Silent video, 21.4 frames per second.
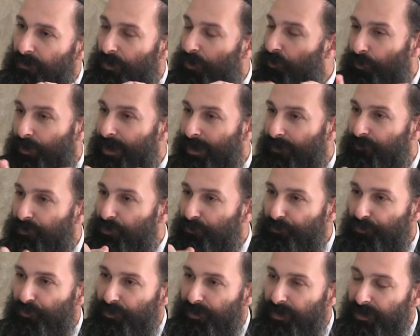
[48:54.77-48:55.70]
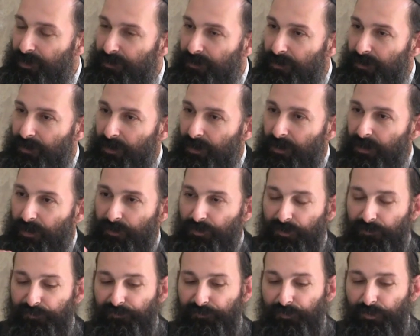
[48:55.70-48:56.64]
or whatever you put in,
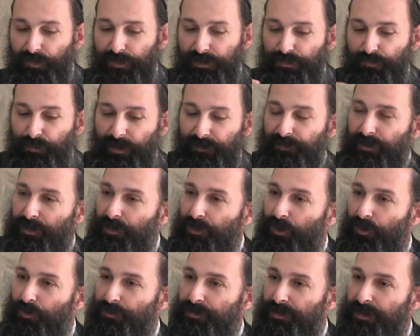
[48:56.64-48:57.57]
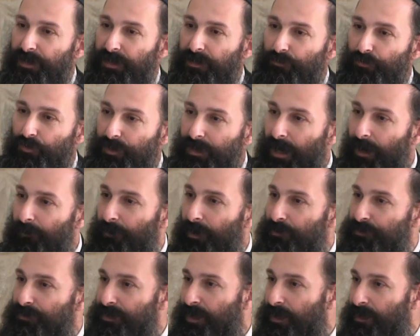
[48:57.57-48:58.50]
the first one that goes in will come
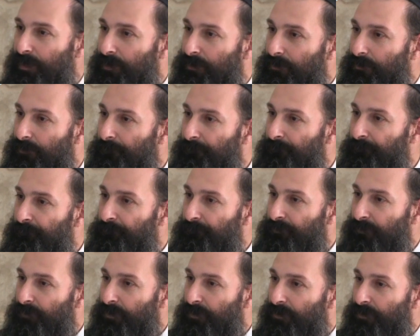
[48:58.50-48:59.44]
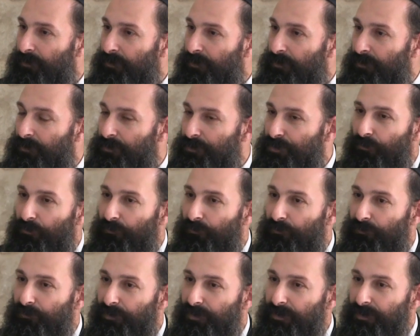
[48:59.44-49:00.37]
out second.
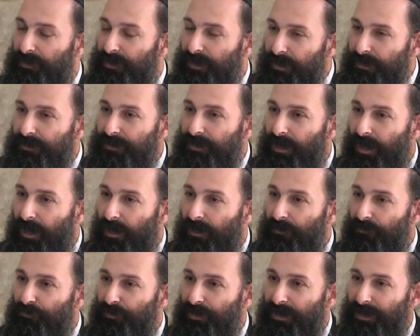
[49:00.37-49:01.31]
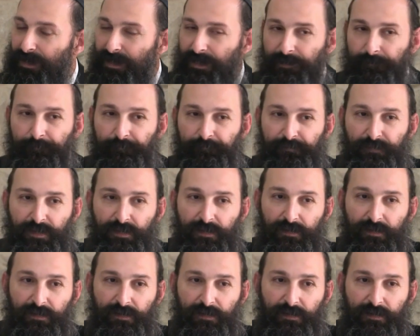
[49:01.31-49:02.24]
So Yitzchak really,
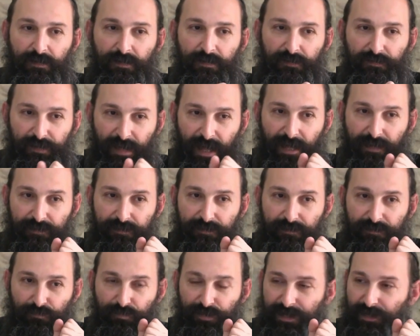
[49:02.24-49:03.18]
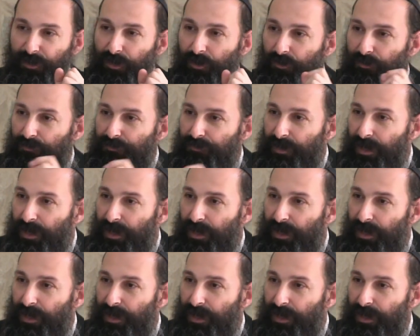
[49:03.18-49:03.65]
that we know